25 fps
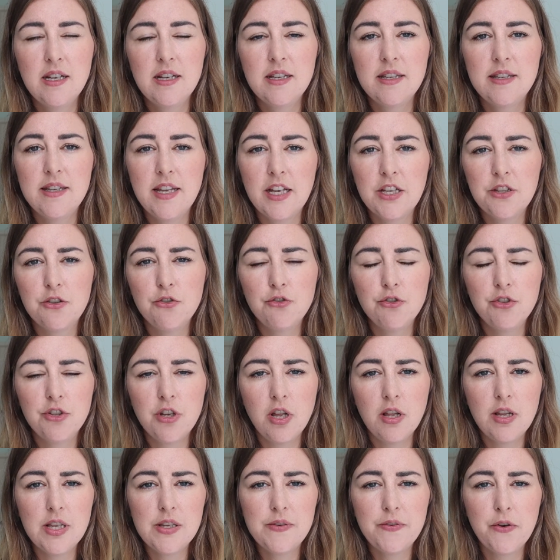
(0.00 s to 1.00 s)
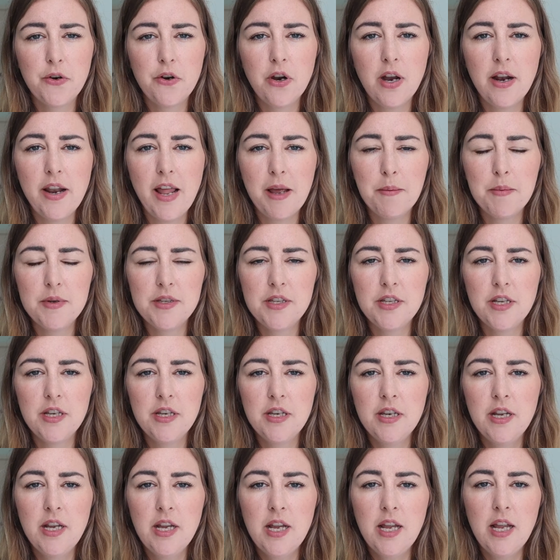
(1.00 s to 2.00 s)
$600 for it on
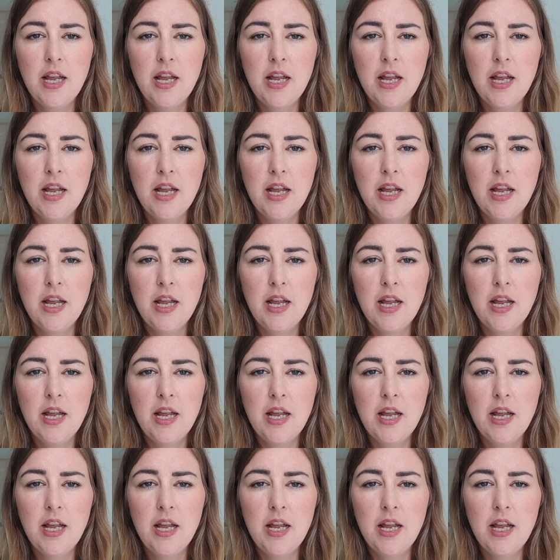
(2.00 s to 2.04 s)
Amazon.